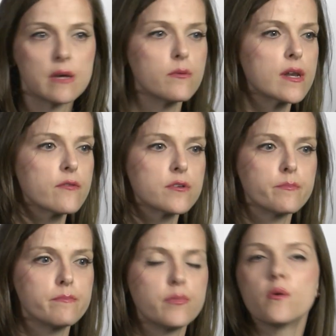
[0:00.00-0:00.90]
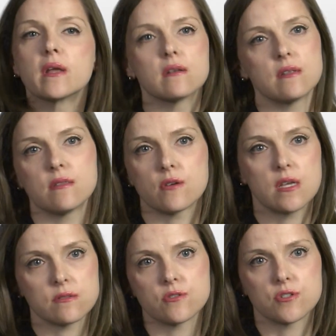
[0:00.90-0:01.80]
At whatever point in their
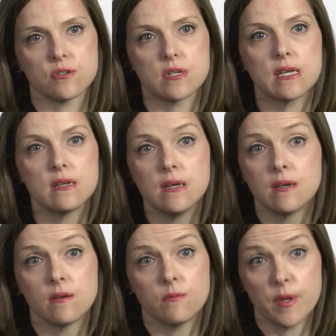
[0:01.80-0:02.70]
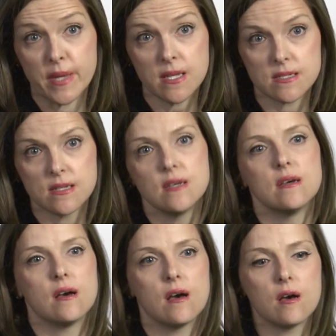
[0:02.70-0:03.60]
cancer journey we meet,
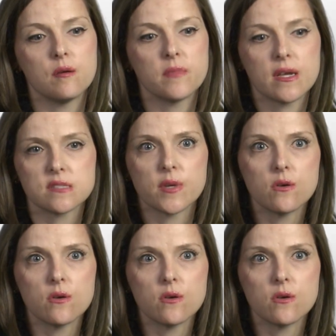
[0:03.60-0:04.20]
that's my